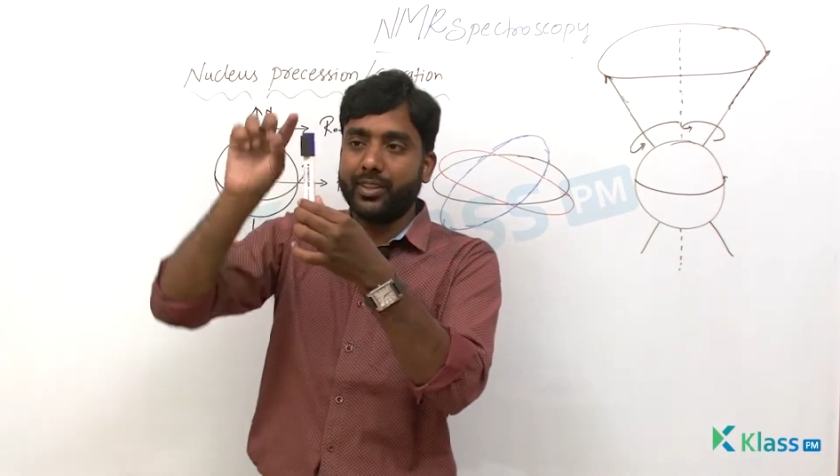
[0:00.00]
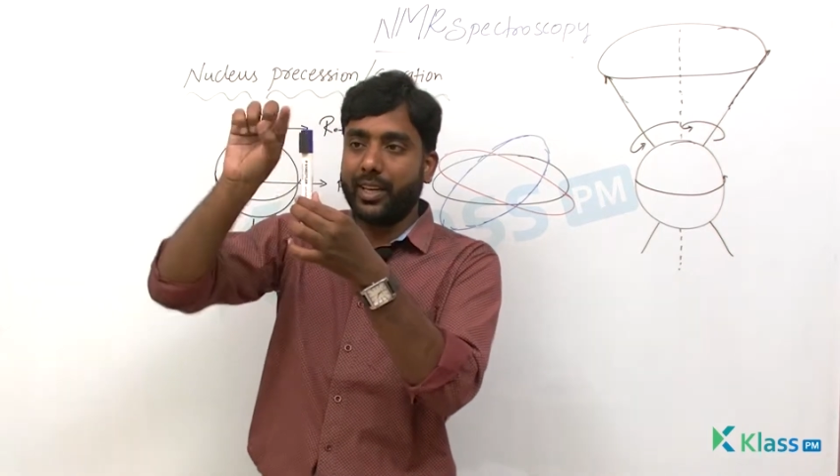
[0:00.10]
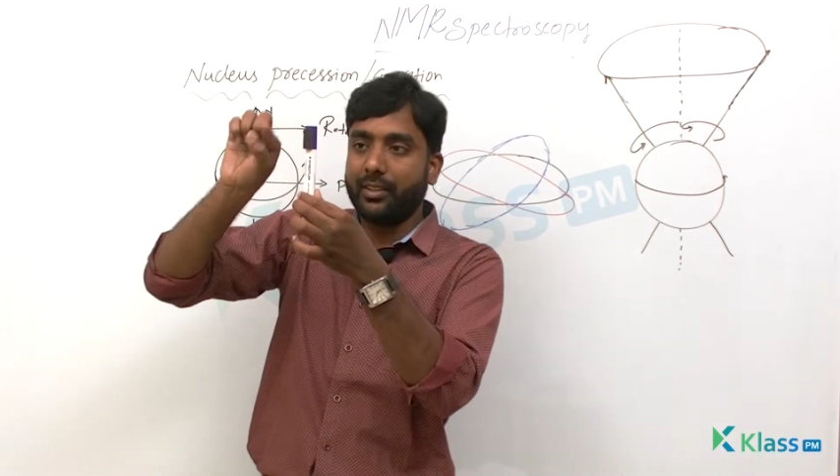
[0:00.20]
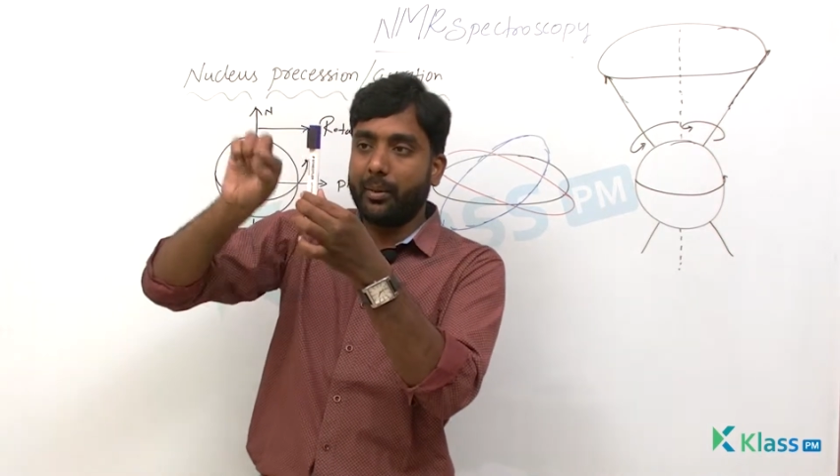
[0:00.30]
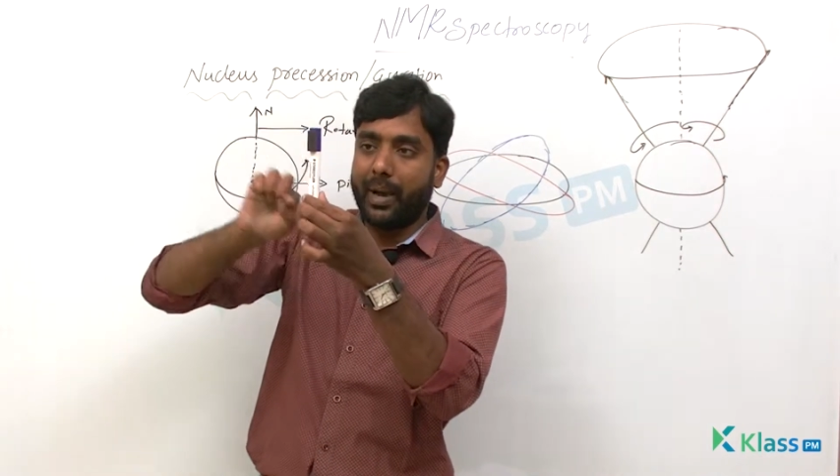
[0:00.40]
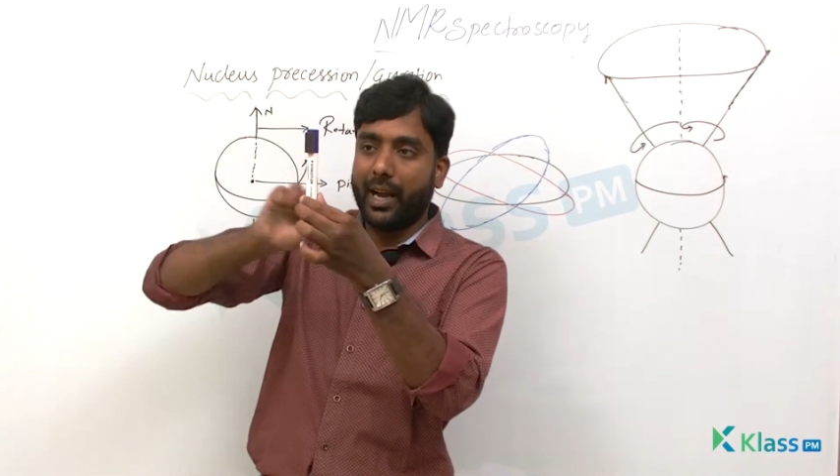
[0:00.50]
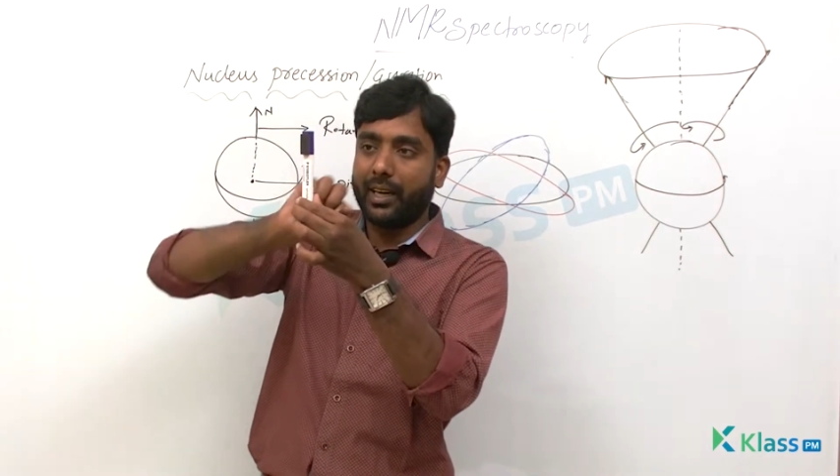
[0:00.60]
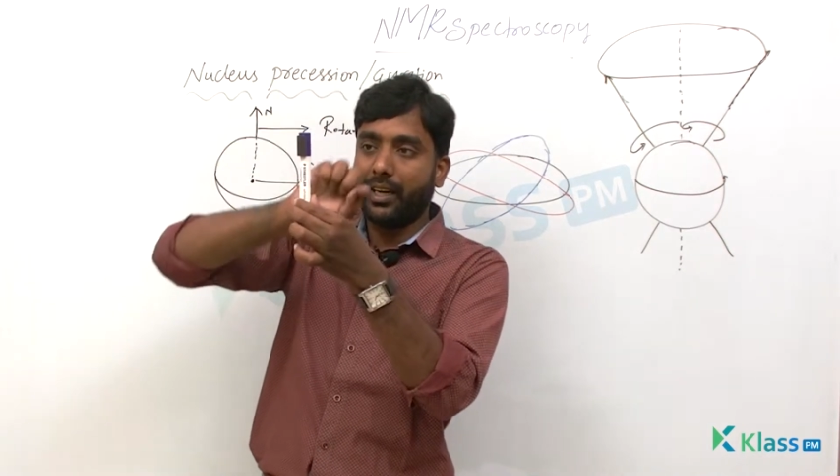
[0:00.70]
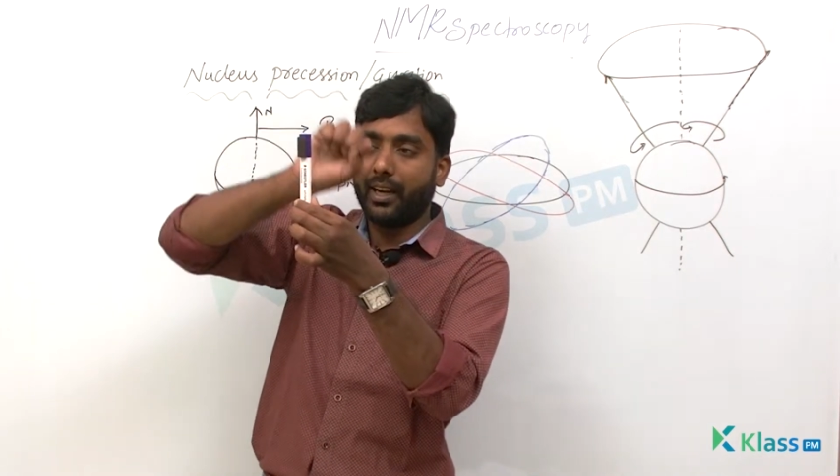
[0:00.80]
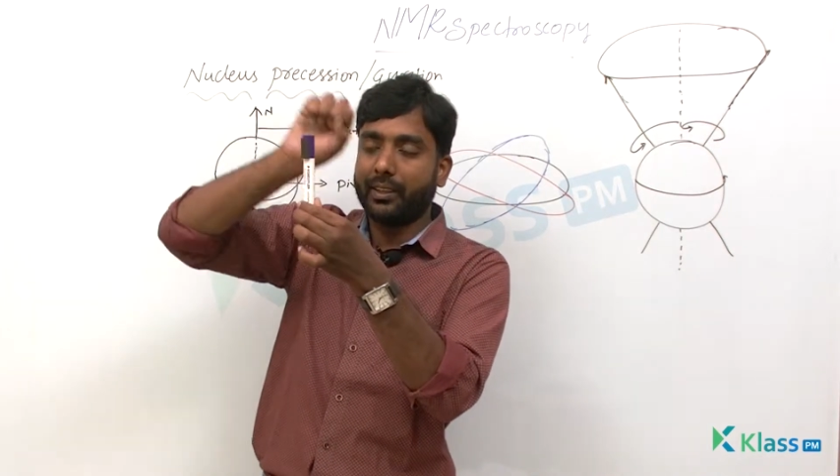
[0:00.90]
there is a
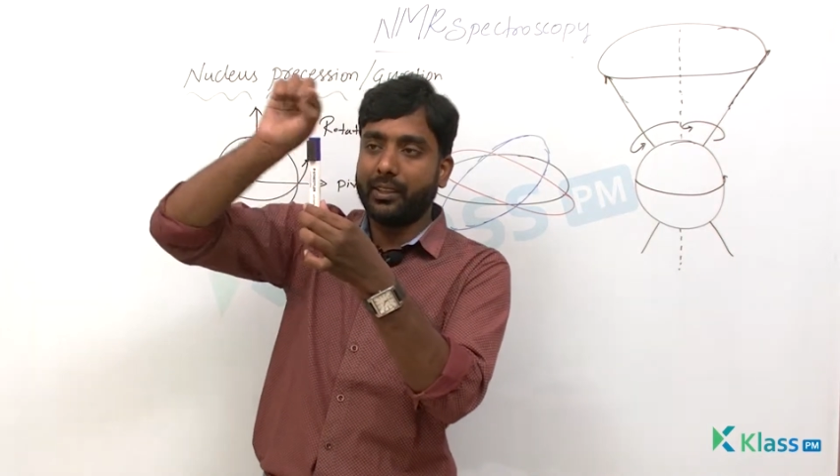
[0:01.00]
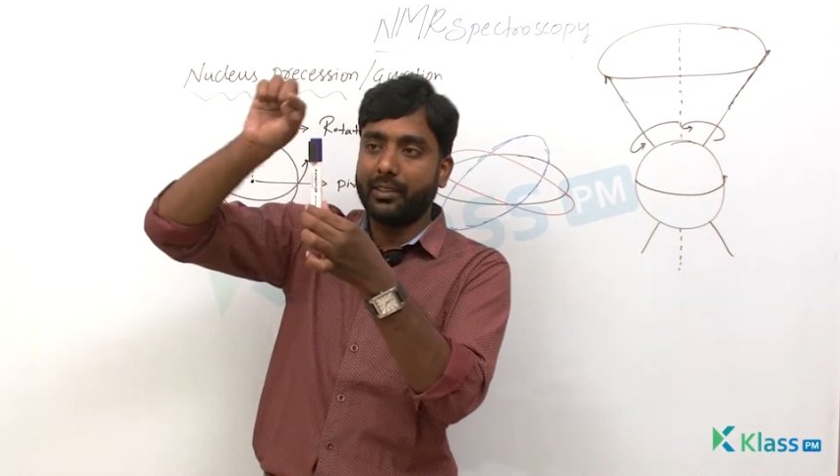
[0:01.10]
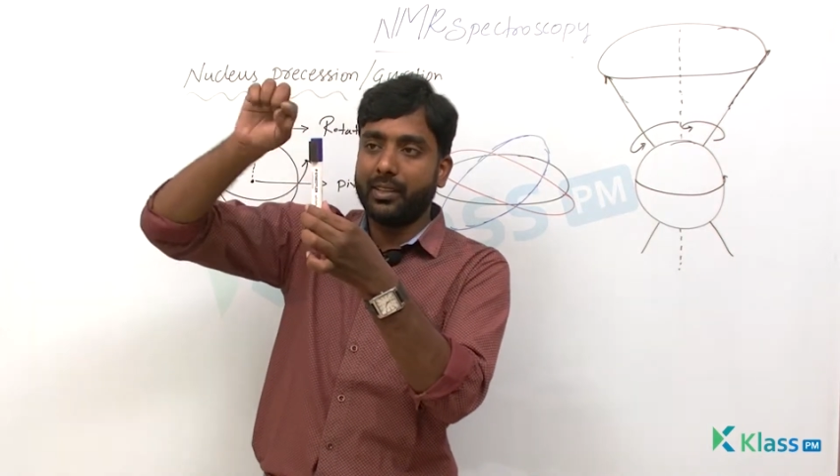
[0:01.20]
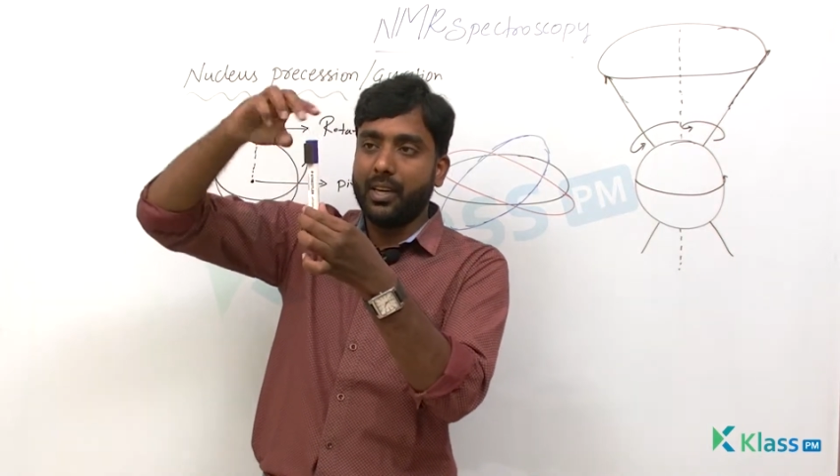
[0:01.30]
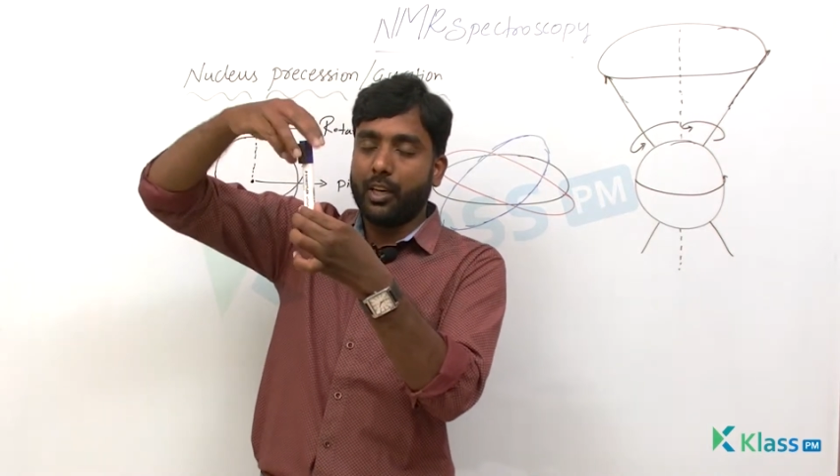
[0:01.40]
bangle like this.